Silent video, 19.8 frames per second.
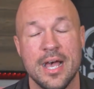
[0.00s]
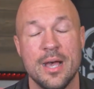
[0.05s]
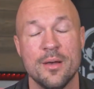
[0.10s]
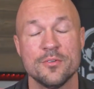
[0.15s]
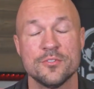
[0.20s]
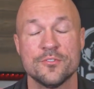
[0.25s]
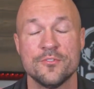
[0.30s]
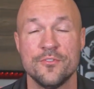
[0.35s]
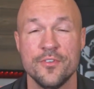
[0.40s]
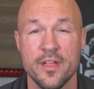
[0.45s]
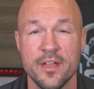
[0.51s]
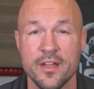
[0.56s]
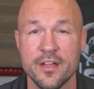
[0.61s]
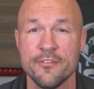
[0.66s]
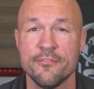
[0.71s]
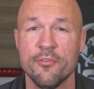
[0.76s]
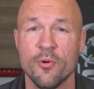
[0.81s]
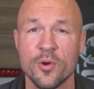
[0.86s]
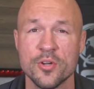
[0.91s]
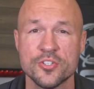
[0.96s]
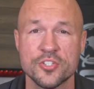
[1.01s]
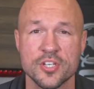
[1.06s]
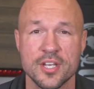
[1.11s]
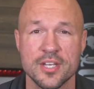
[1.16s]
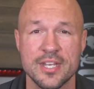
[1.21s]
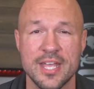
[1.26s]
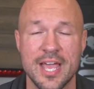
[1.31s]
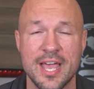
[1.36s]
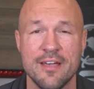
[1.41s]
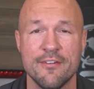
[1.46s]
I was very
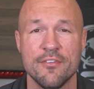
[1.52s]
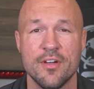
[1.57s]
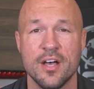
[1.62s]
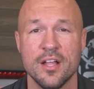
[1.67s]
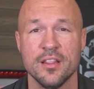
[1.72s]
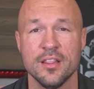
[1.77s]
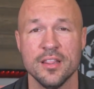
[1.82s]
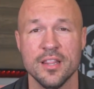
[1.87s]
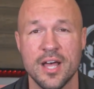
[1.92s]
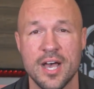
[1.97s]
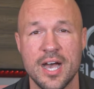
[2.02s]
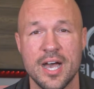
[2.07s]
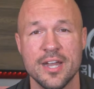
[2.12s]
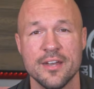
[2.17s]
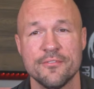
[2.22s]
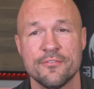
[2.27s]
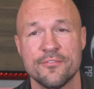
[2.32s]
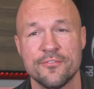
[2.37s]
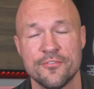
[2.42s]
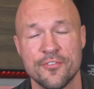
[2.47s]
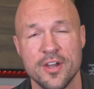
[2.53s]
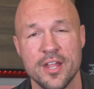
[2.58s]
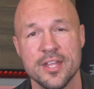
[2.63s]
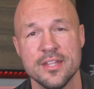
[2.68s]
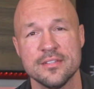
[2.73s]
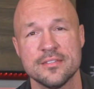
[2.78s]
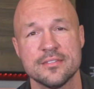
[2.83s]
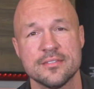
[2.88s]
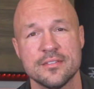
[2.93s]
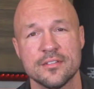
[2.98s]
fortunate to have a lot of
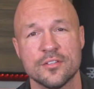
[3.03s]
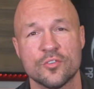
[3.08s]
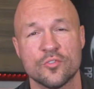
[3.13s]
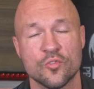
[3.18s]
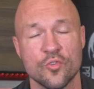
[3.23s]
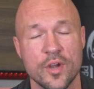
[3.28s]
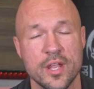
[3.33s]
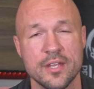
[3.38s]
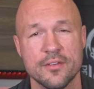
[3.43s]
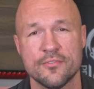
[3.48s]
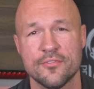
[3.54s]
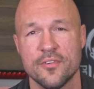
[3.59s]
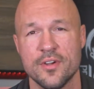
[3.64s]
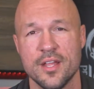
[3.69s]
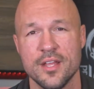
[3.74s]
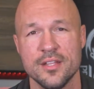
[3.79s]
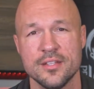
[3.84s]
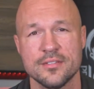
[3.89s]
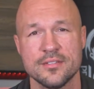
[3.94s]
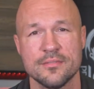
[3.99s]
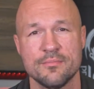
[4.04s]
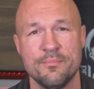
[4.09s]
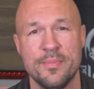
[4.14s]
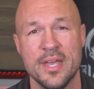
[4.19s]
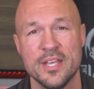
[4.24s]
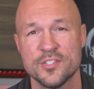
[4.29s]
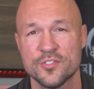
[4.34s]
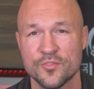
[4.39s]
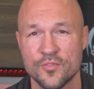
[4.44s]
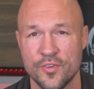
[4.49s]
friends, great friends,
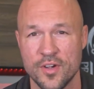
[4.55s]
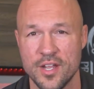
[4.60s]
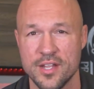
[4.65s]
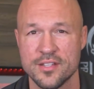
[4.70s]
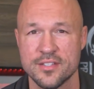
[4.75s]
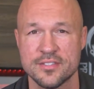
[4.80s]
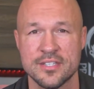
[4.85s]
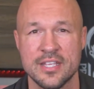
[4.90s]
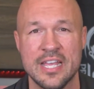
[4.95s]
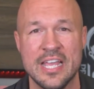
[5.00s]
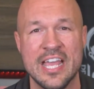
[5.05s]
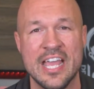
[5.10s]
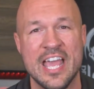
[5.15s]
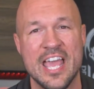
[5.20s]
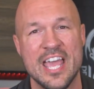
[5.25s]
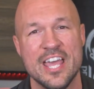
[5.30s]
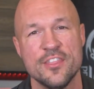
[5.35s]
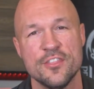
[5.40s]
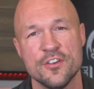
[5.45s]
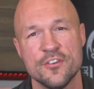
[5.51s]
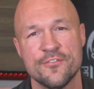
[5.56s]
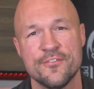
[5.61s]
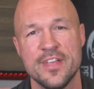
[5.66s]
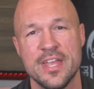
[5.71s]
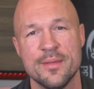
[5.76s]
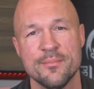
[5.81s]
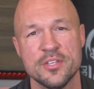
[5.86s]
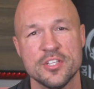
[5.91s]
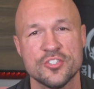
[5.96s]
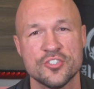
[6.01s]
best friends, and their
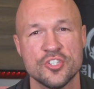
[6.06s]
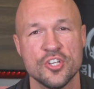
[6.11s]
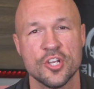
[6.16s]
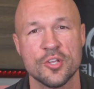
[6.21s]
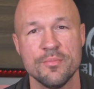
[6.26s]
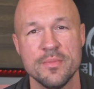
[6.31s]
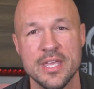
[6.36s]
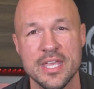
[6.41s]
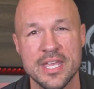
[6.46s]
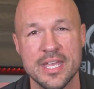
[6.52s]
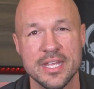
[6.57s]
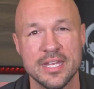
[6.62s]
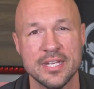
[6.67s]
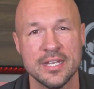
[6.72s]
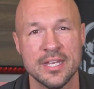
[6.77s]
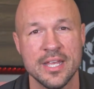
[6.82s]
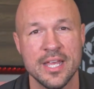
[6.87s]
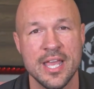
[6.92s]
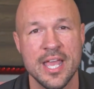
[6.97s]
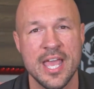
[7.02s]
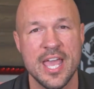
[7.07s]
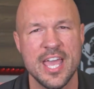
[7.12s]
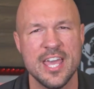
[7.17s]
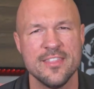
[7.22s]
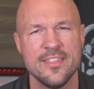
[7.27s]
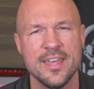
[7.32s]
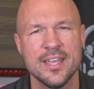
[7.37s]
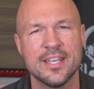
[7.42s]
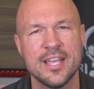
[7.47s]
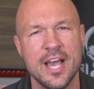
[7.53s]
families took me in
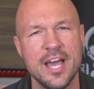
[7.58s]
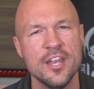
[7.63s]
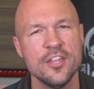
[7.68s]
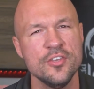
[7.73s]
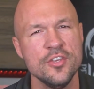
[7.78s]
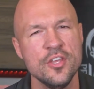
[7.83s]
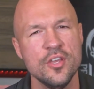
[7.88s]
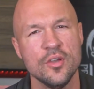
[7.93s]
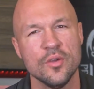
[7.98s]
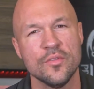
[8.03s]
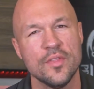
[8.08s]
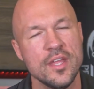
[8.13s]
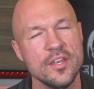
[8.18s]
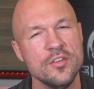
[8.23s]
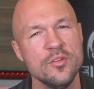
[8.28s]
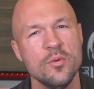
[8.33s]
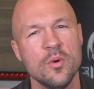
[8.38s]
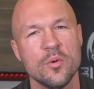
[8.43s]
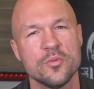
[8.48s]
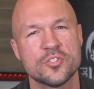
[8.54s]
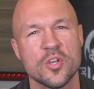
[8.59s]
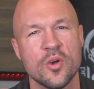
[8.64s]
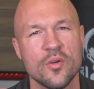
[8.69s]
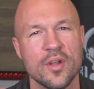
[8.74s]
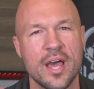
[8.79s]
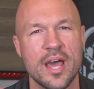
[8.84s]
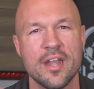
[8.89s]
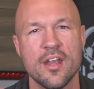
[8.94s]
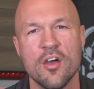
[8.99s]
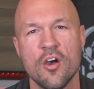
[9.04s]
and they kind of knew. They knew what was
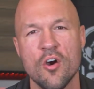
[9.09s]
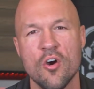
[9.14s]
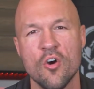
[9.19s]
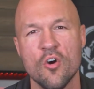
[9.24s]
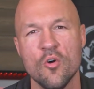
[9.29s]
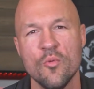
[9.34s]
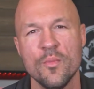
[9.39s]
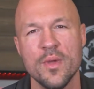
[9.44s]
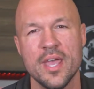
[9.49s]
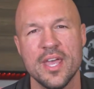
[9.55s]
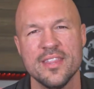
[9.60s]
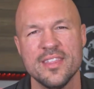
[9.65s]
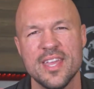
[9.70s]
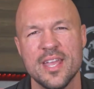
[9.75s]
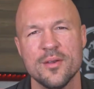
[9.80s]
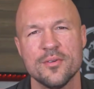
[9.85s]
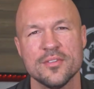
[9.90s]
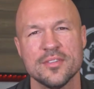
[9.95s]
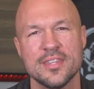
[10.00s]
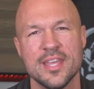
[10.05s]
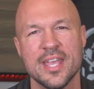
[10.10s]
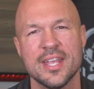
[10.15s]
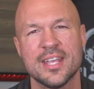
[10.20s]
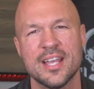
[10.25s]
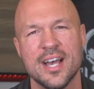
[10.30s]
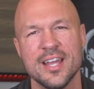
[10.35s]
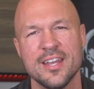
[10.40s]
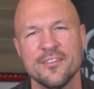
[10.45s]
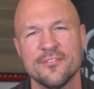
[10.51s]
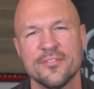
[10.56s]
going on at home, and they they
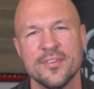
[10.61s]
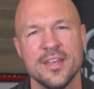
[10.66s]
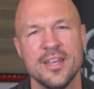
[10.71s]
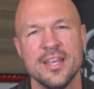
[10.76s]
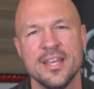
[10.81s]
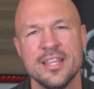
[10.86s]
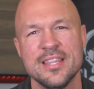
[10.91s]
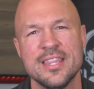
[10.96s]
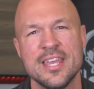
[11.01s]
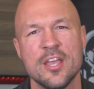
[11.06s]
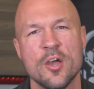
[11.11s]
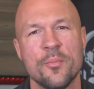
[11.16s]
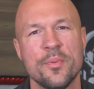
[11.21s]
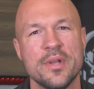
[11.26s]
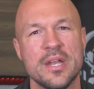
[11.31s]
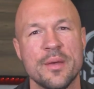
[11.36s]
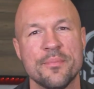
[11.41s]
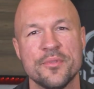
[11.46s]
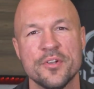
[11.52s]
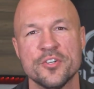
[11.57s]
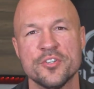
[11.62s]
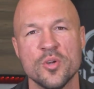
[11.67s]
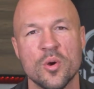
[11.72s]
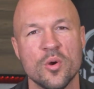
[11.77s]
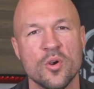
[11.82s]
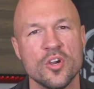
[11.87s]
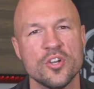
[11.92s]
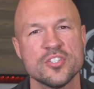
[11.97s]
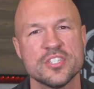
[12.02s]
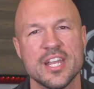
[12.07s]
kind of they opened up their
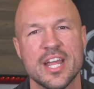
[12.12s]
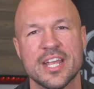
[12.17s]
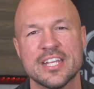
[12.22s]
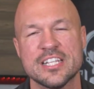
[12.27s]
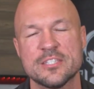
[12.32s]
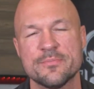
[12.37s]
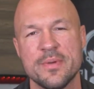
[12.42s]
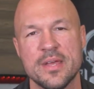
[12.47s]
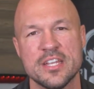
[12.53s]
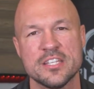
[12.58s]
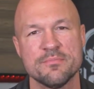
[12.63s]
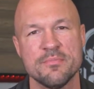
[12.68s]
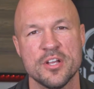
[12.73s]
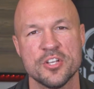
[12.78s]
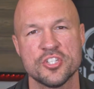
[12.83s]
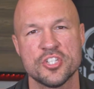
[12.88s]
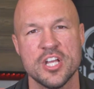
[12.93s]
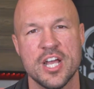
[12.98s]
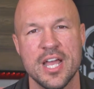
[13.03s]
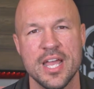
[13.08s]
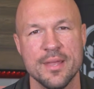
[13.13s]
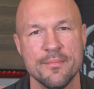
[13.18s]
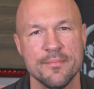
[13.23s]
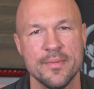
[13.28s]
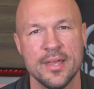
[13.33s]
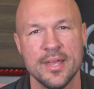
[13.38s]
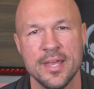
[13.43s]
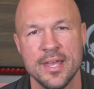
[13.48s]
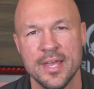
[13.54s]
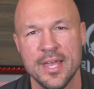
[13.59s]
doors, and I could spend as much
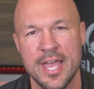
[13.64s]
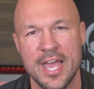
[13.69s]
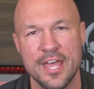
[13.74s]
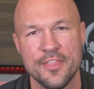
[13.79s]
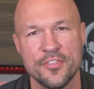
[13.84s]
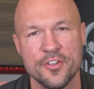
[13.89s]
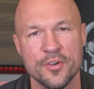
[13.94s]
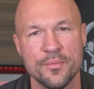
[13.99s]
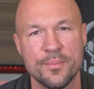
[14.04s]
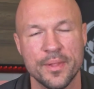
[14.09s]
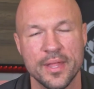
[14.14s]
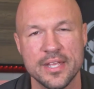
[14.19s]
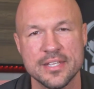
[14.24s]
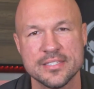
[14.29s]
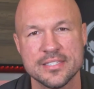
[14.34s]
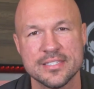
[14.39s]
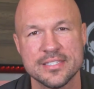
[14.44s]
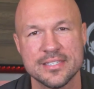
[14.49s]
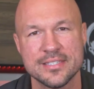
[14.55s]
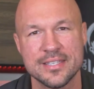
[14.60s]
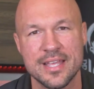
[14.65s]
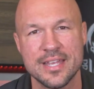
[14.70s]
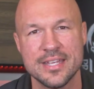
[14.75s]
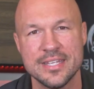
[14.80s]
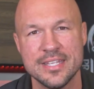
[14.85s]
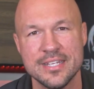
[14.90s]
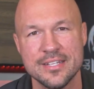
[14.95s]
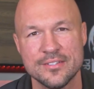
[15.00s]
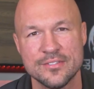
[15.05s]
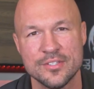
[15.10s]
time at their places as I
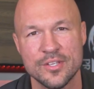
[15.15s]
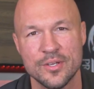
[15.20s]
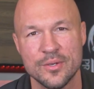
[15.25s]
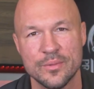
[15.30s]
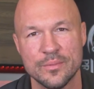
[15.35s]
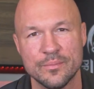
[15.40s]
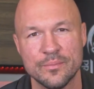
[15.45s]
needed to.